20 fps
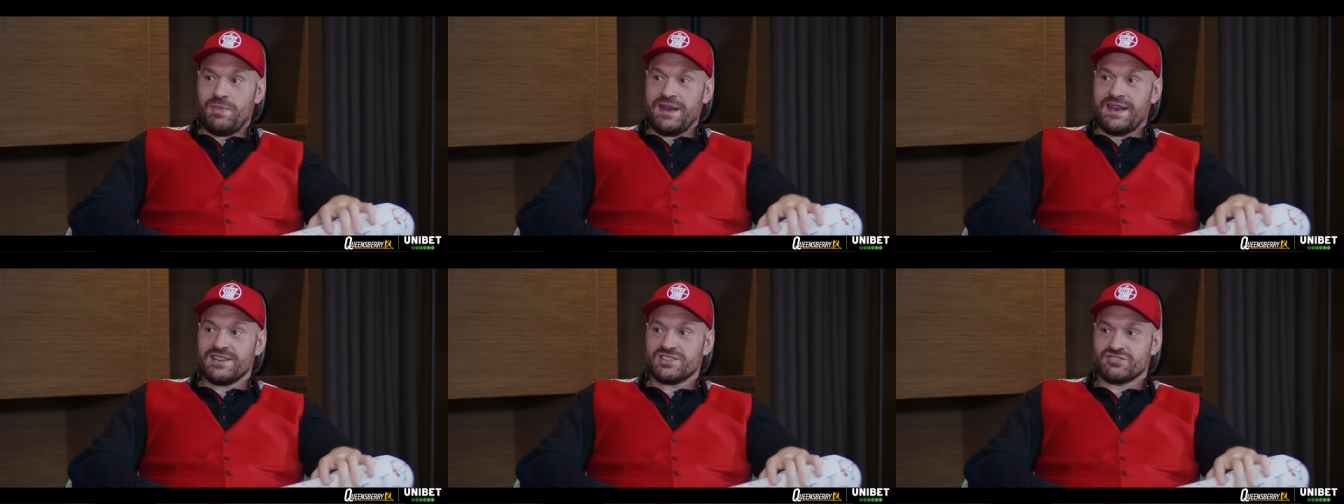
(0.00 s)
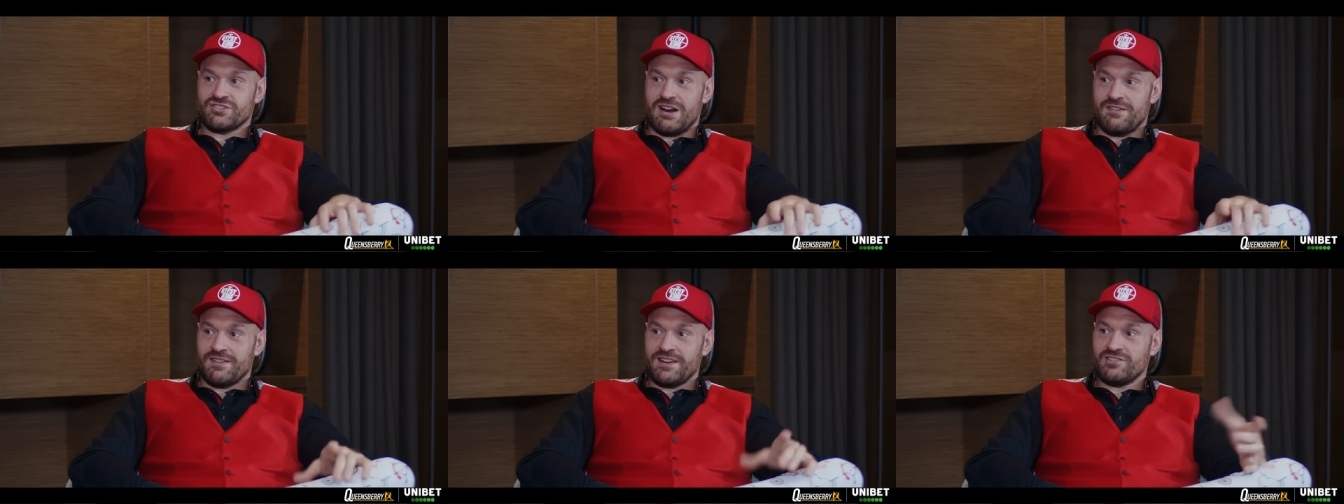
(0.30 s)

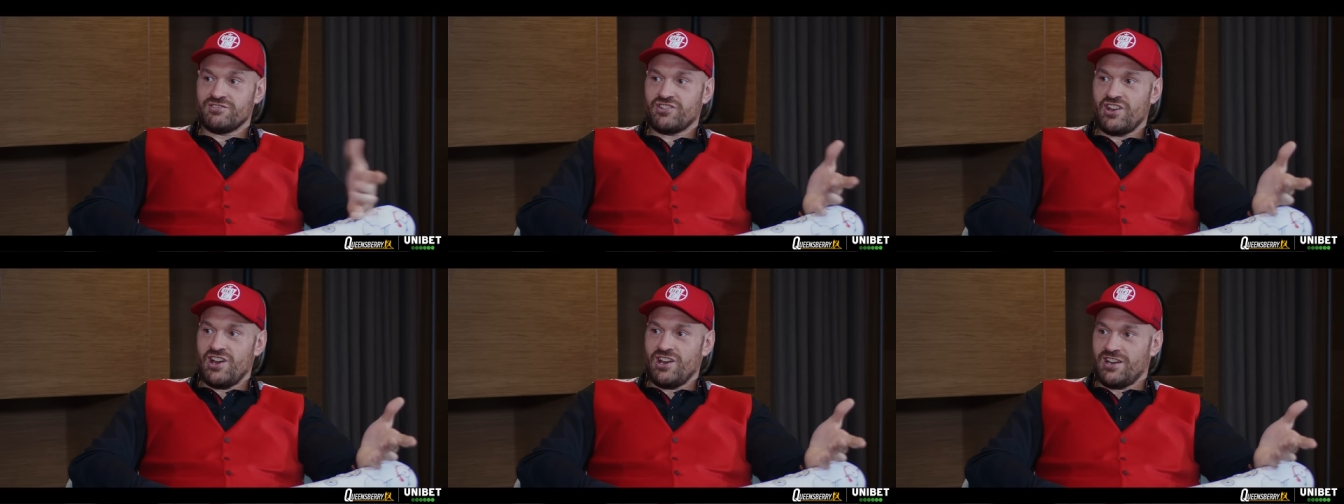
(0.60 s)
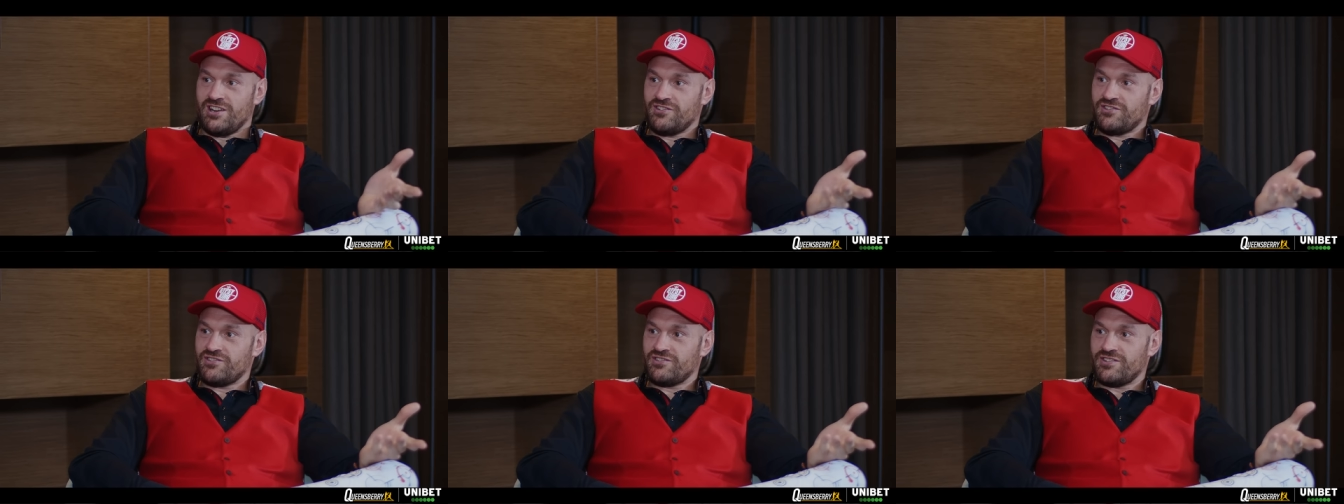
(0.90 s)
biggest traveling
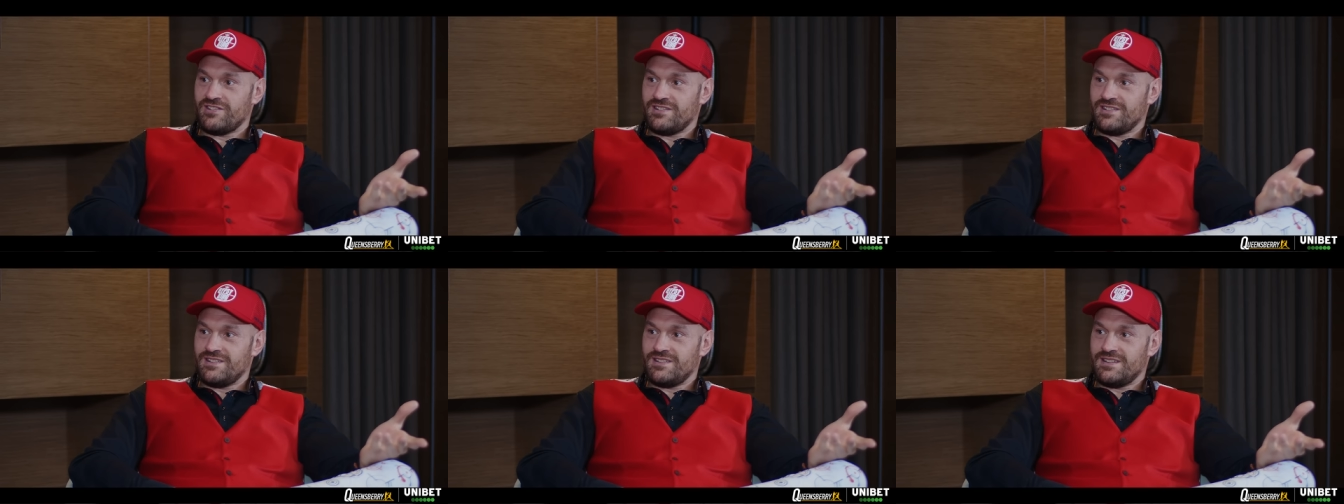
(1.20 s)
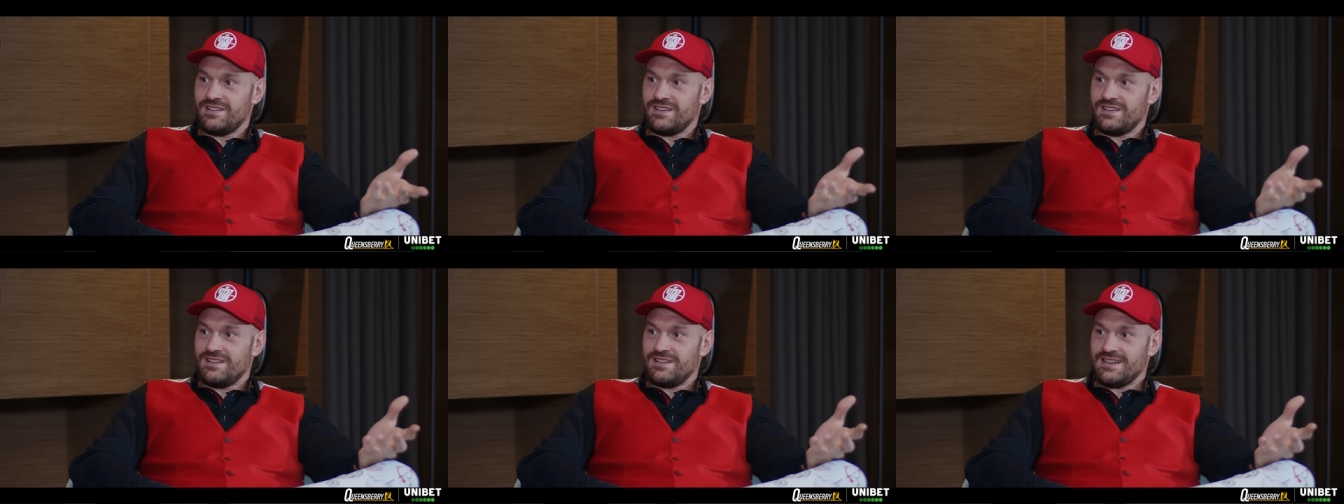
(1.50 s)
circus,
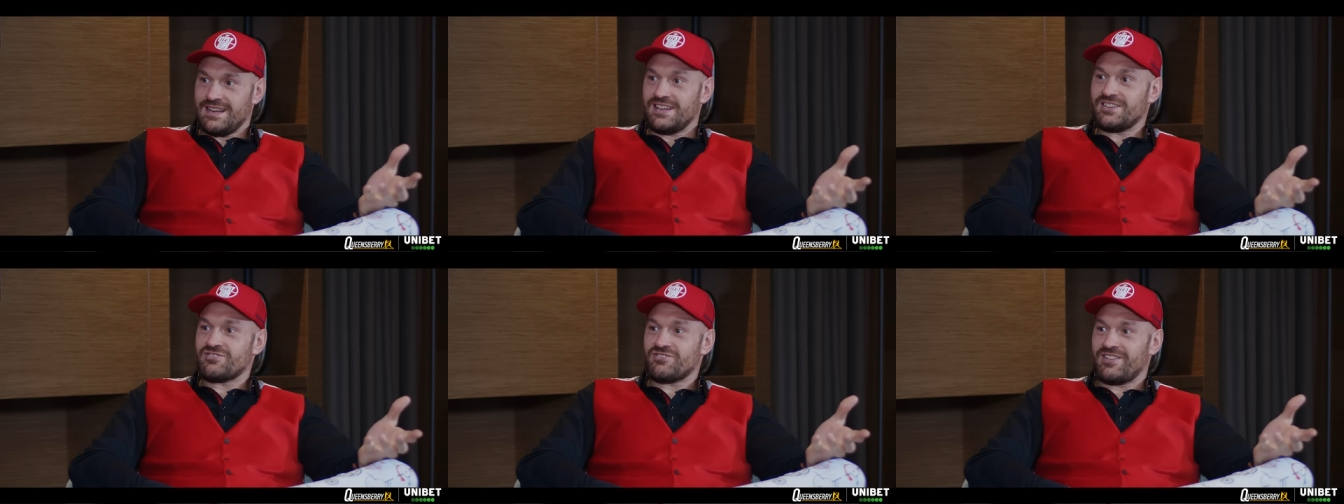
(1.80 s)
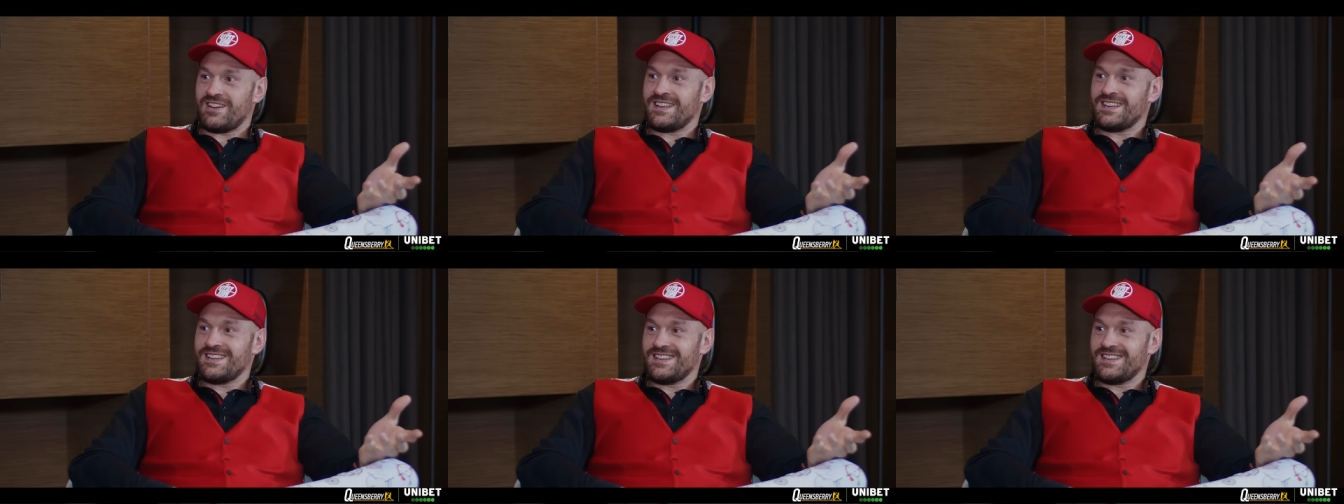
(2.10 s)
literally.